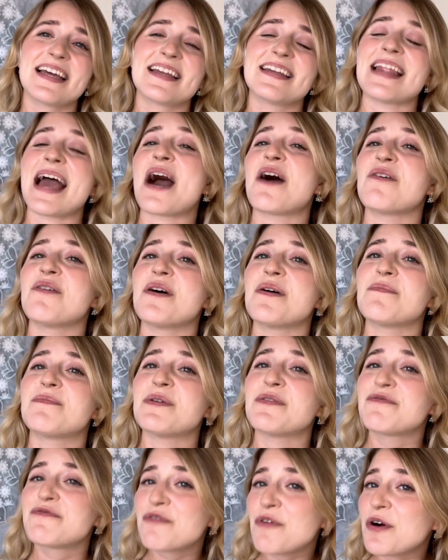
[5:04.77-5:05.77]
Now,
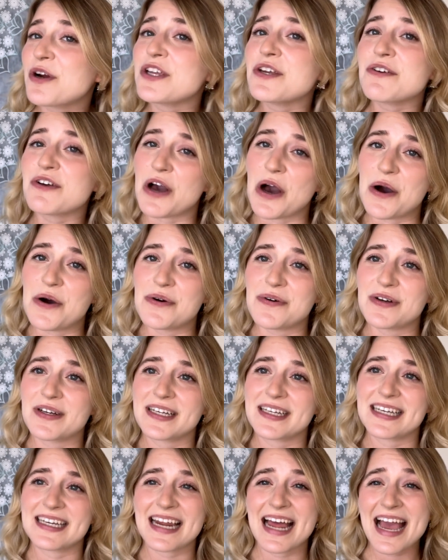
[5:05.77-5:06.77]
before you go,
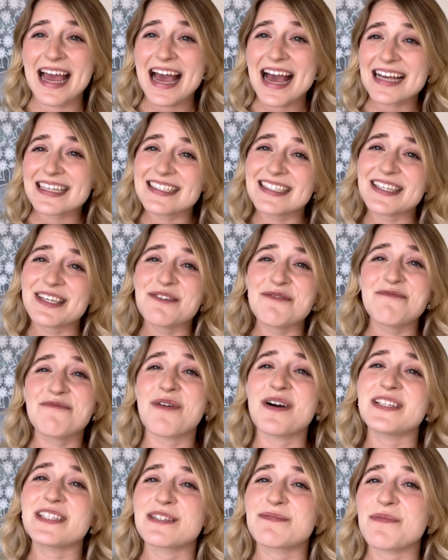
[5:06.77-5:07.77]
can I ask you
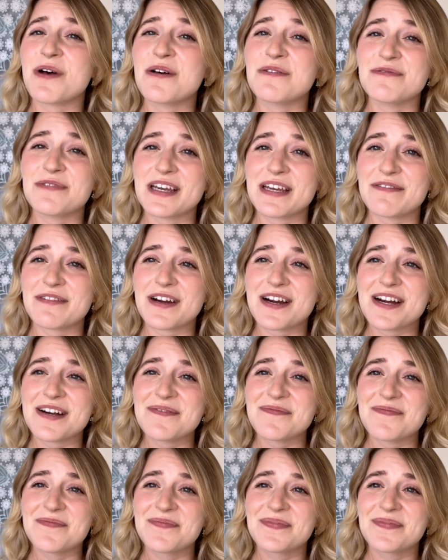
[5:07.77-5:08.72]
one small favor?